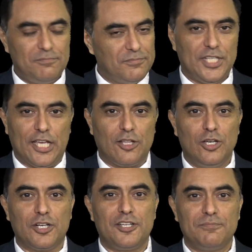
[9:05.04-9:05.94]
Take a
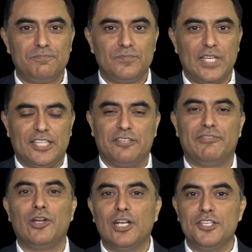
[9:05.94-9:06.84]
look. At the
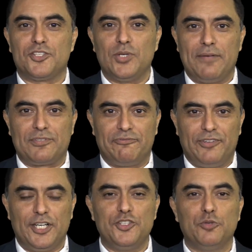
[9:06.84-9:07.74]
very least, you'll have some
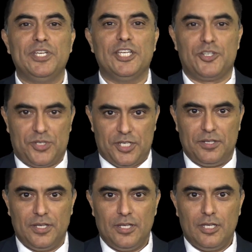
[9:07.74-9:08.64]
fun and you'll be interested
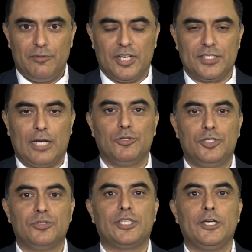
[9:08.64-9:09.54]
because I will
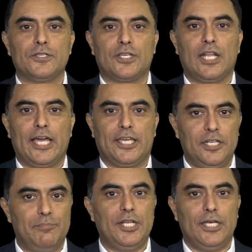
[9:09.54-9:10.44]
do things unlike
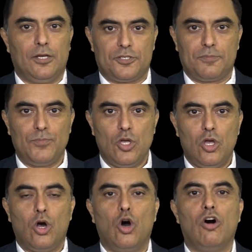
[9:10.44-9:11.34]
anybody else,
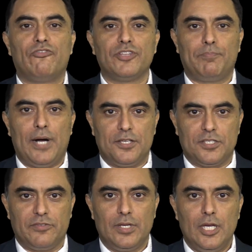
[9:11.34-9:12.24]
all for the
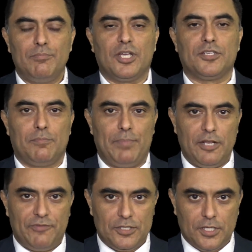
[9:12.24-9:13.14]
positive because it
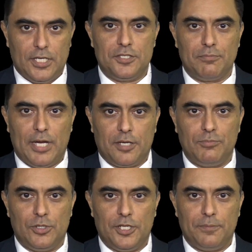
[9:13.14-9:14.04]
benefits the kids in my
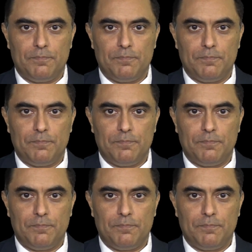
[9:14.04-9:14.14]
community.